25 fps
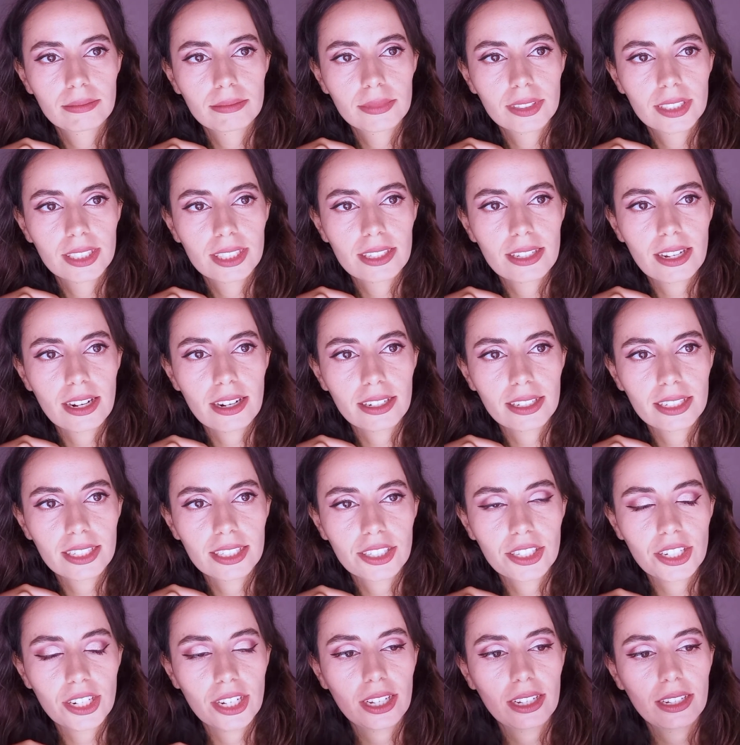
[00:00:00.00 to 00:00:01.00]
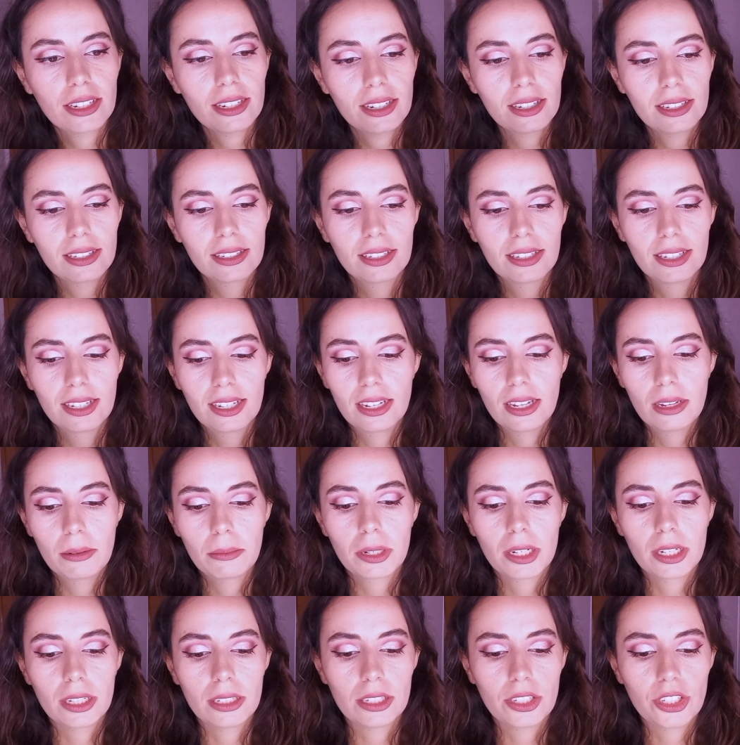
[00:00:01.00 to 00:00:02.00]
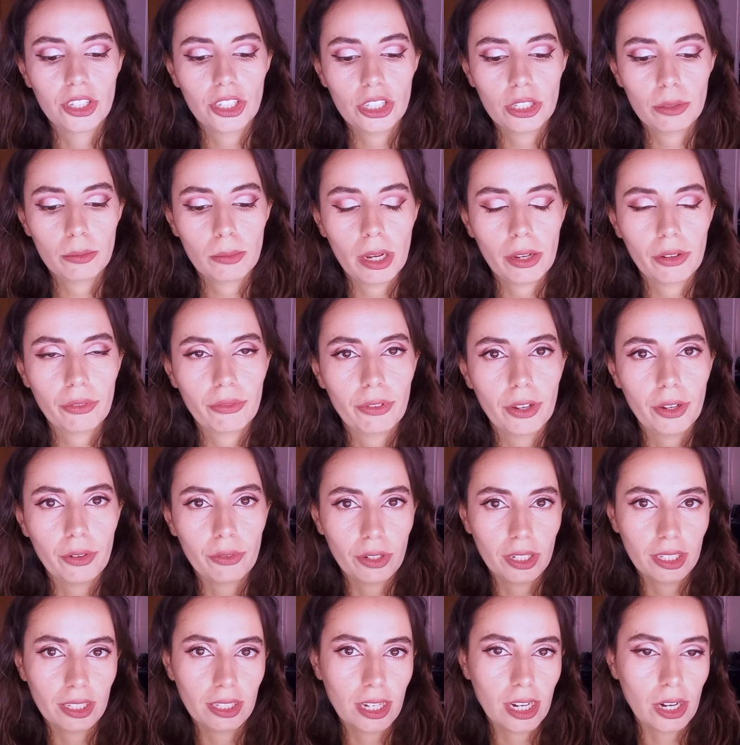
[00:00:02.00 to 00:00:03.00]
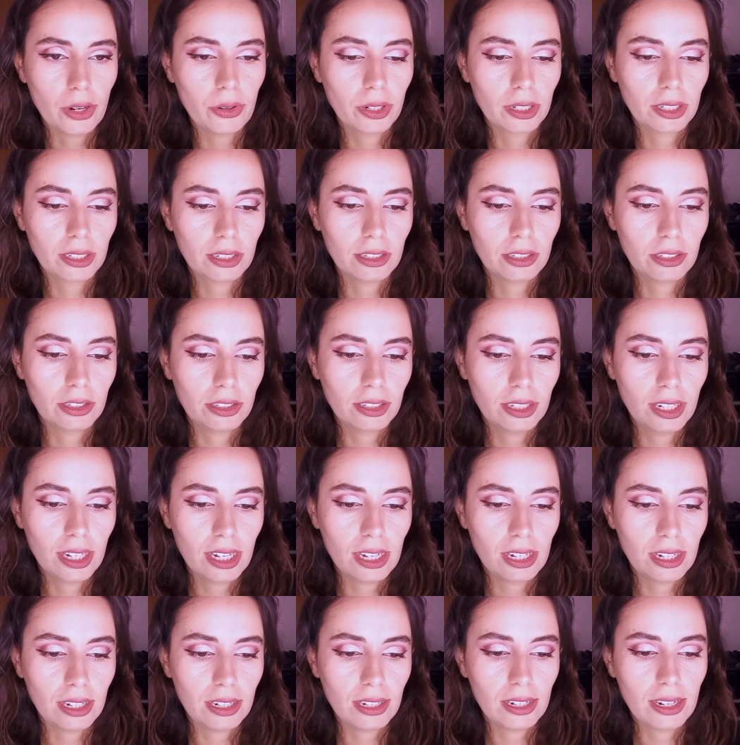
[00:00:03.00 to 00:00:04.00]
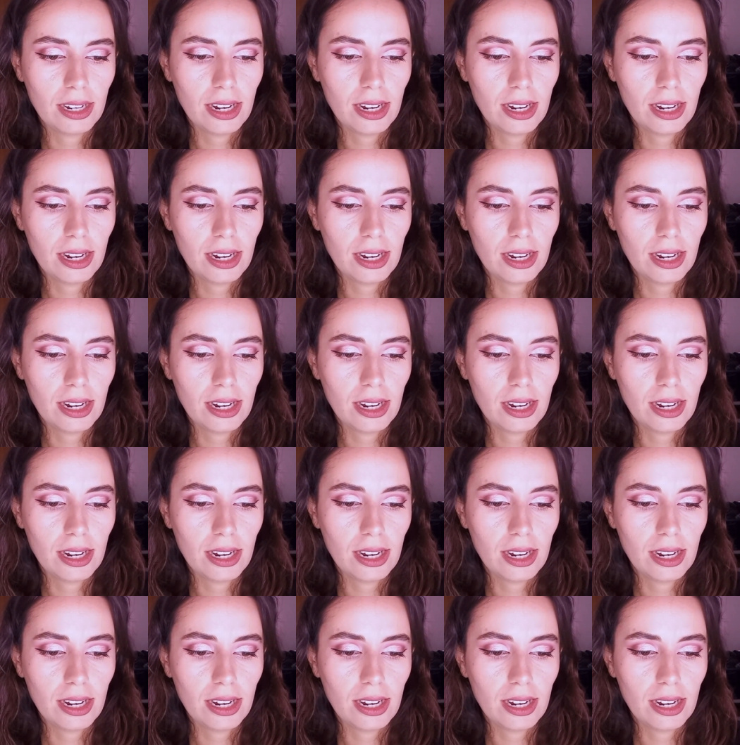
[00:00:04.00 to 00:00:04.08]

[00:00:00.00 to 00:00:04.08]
Stark shade because she's my favorite character and